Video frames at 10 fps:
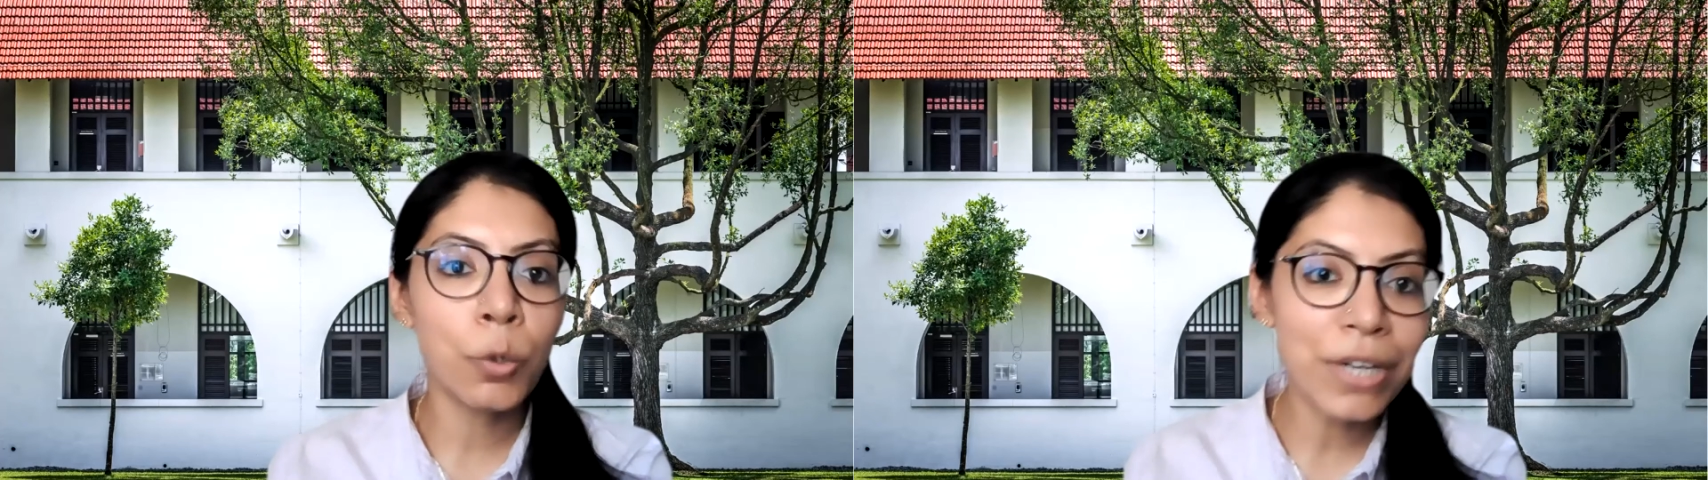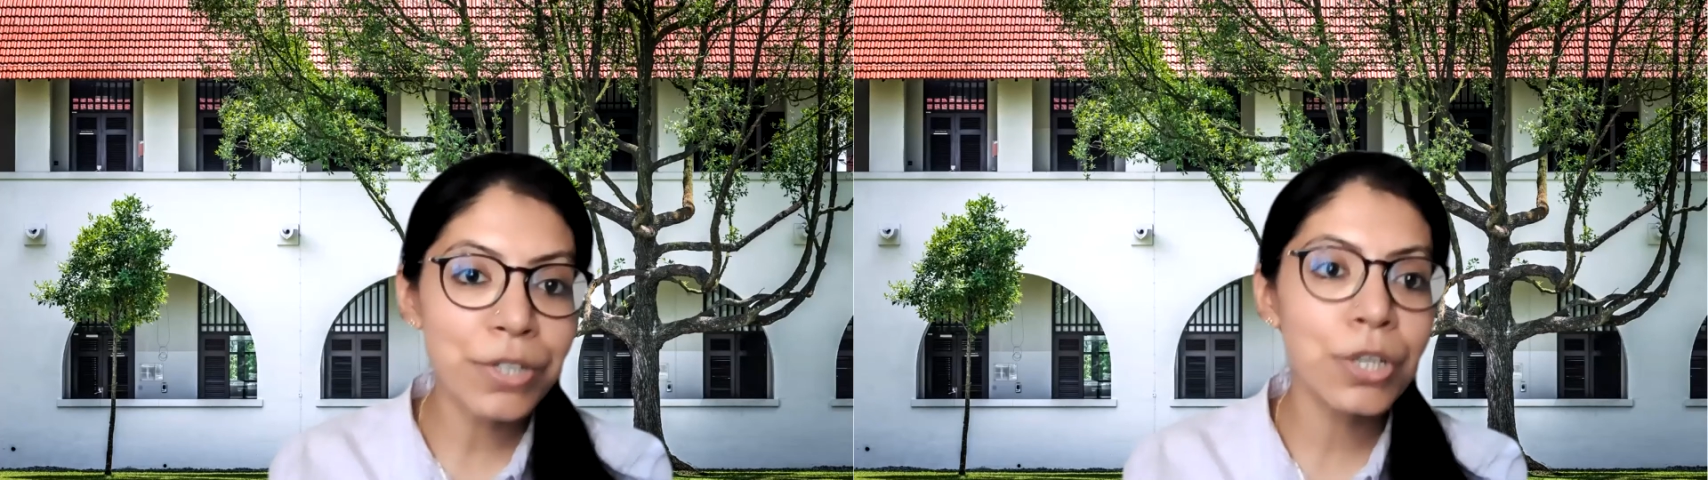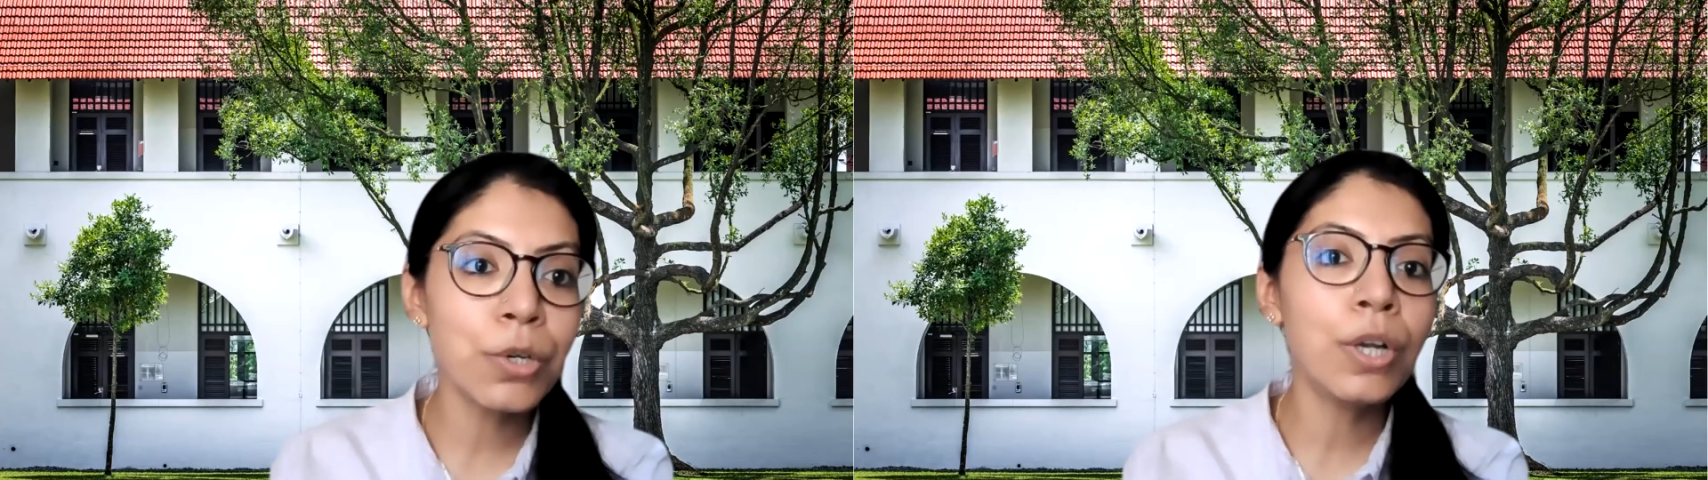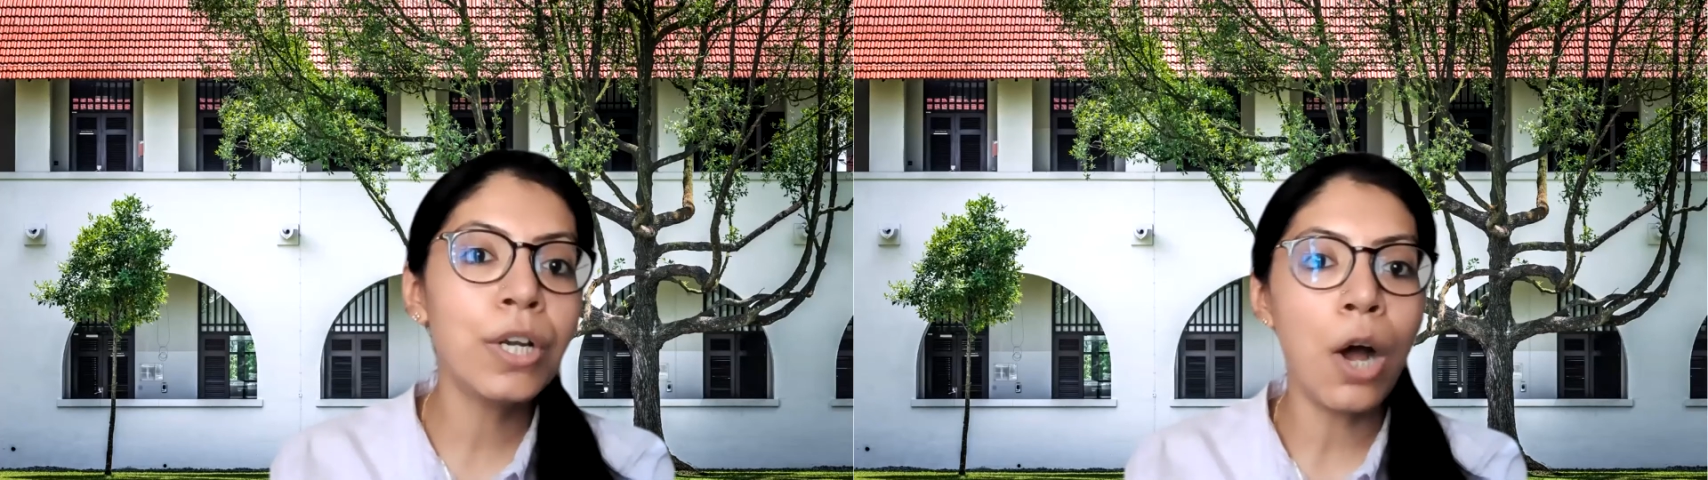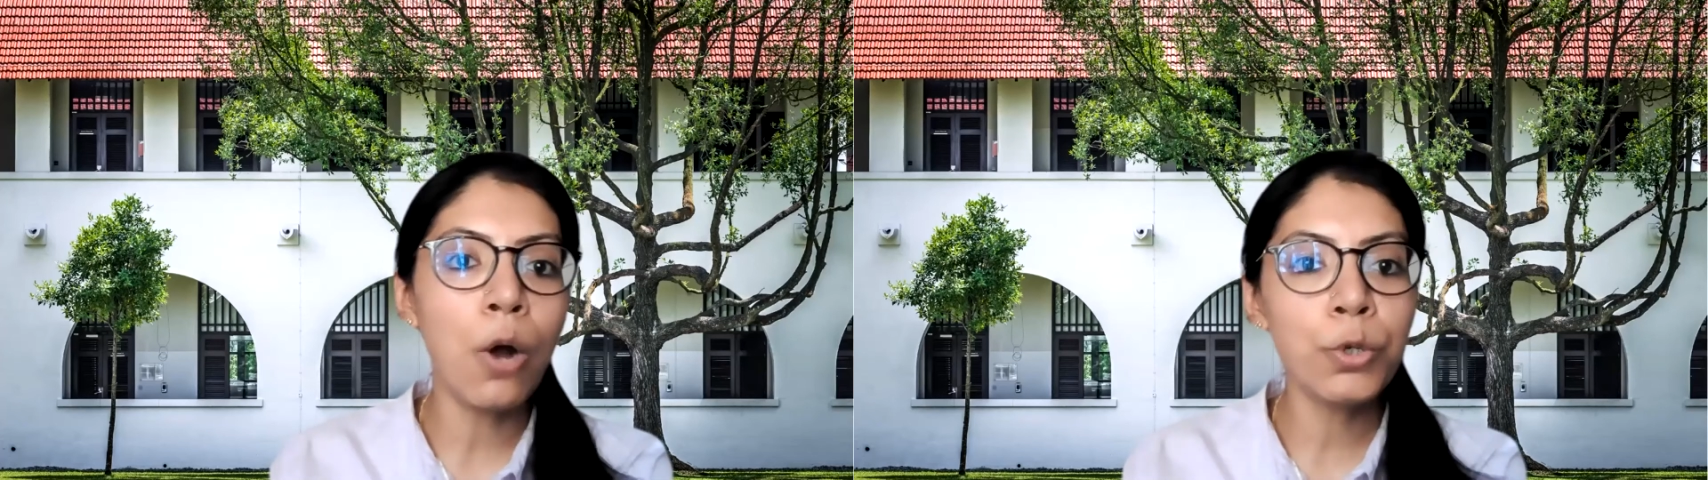question
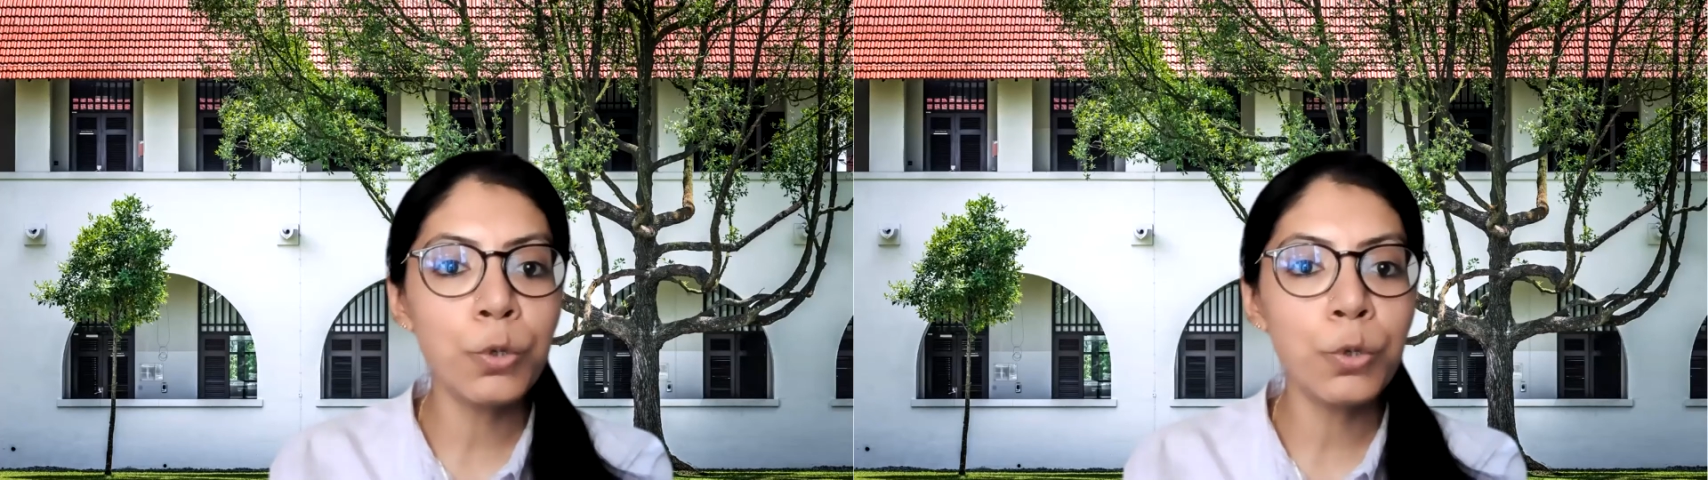on how